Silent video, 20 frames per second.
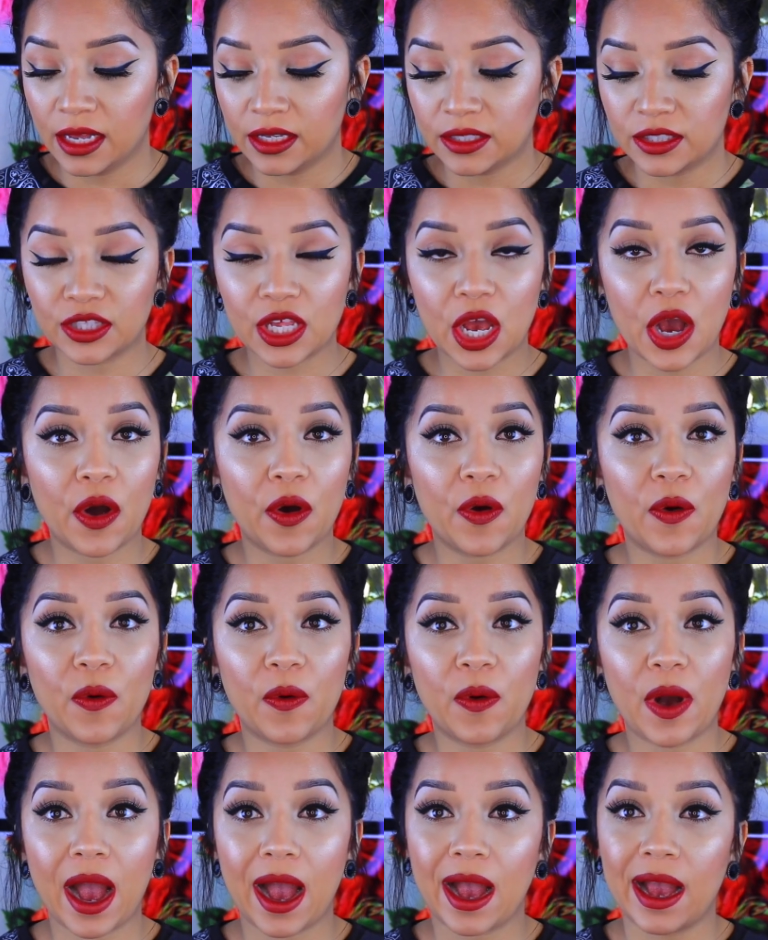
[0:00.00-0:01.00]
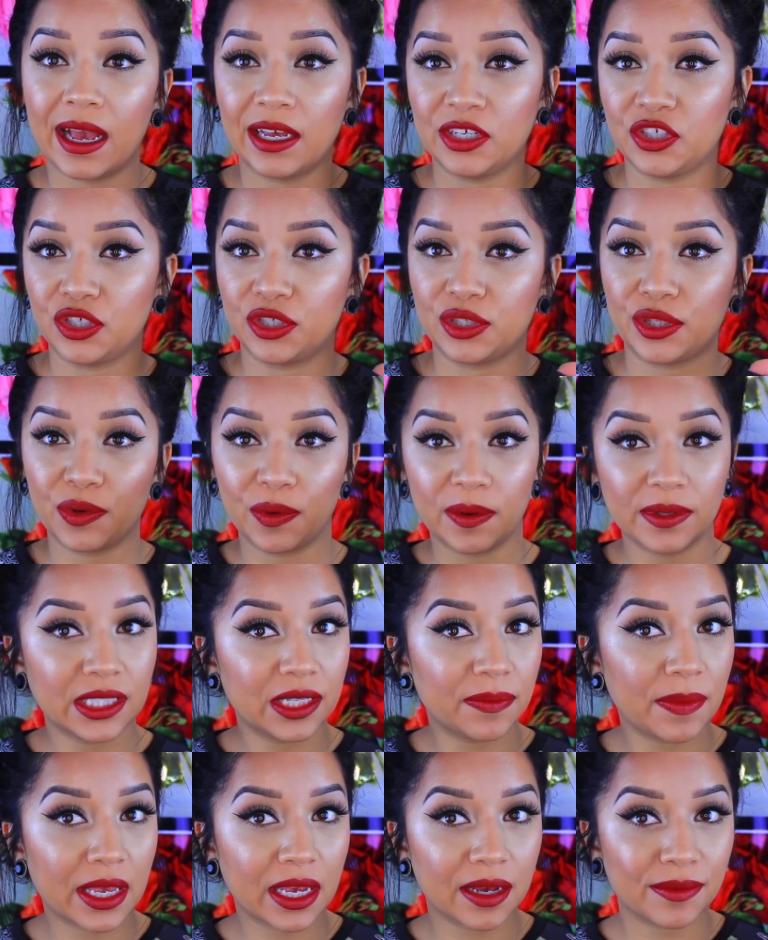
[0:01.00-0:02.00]
So I just threw on
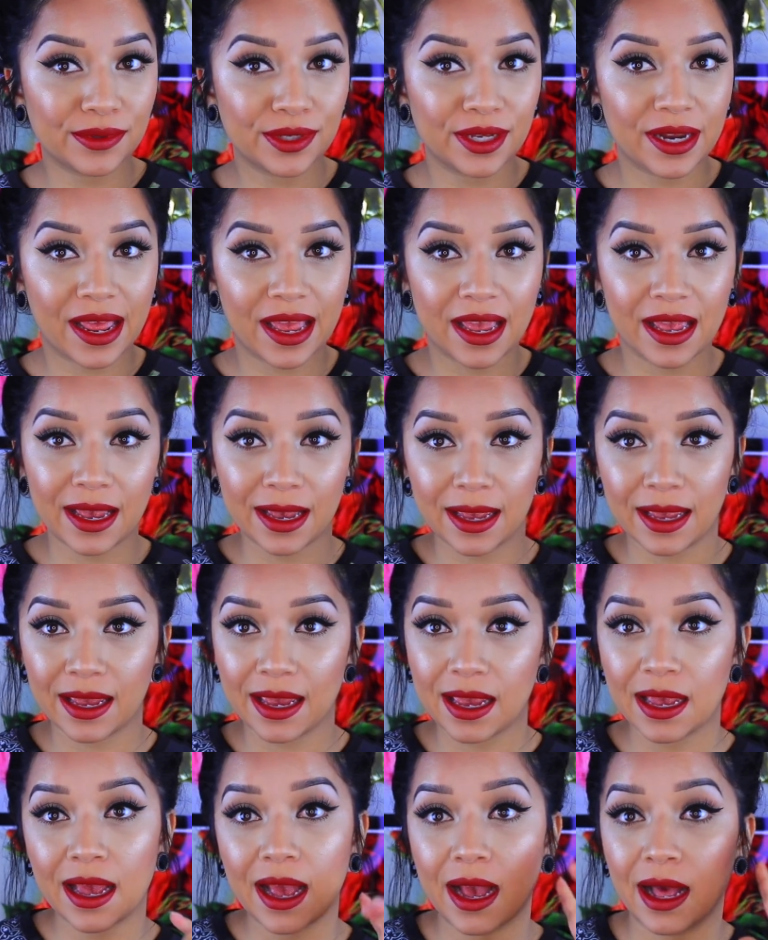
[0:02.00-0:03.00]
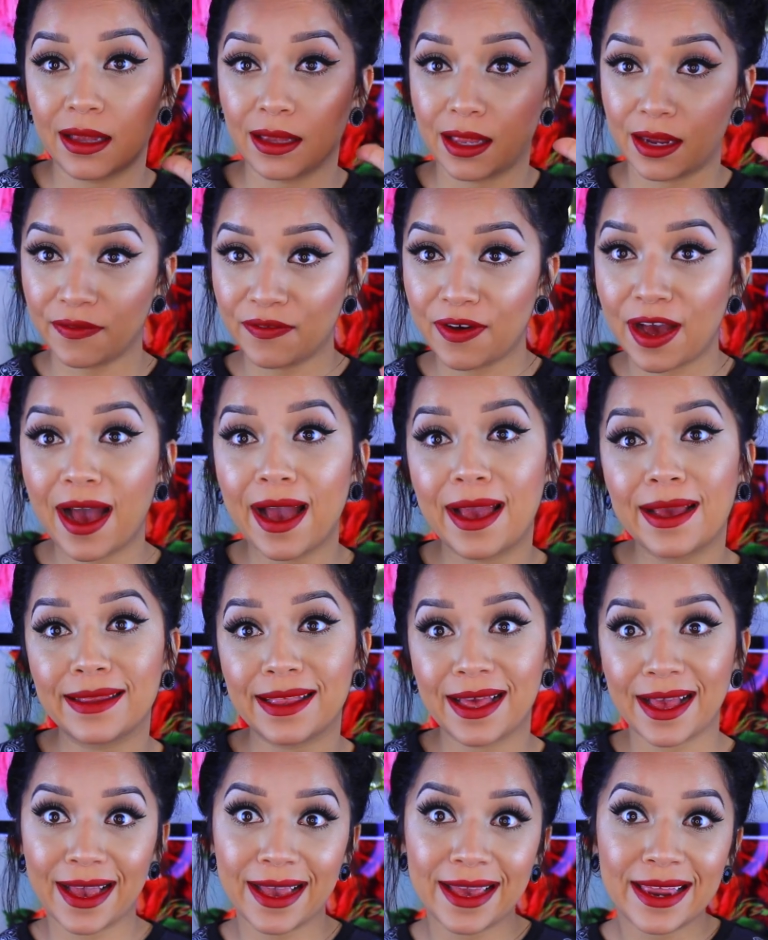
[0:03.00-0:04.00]
some makeup today, a lot of
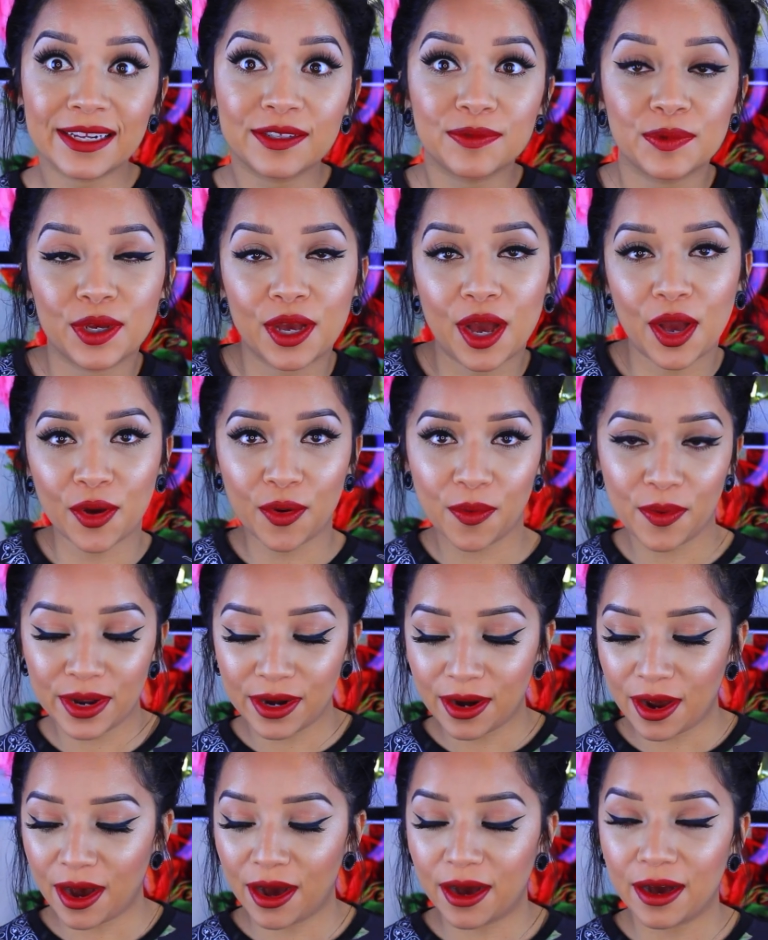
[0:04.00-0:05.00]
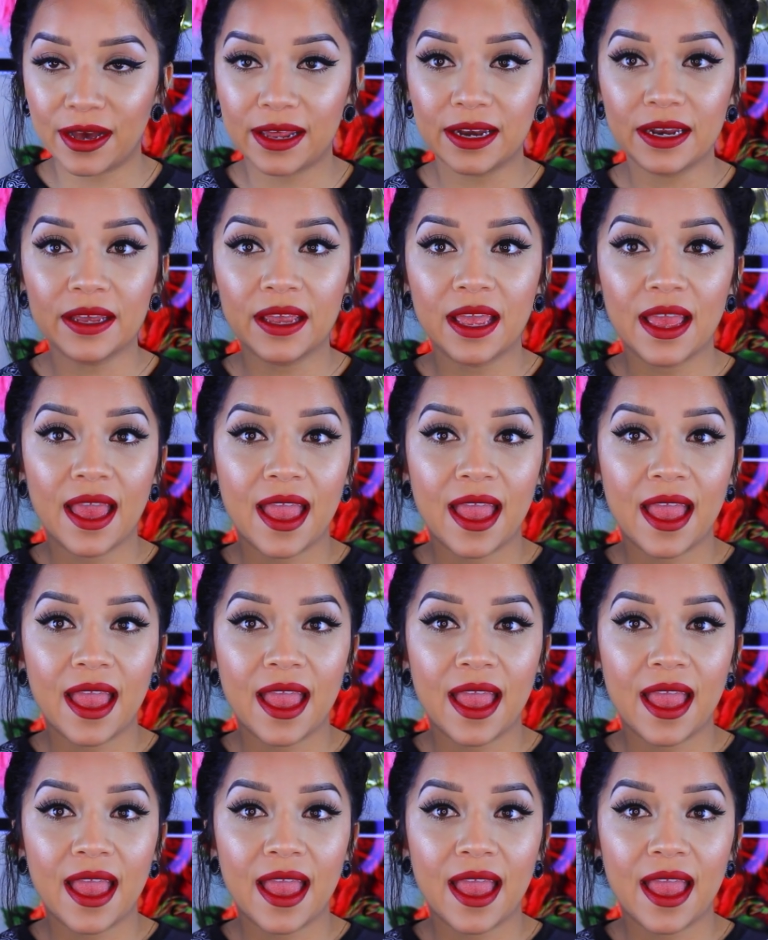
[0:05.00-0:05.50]
highlight as we got going on.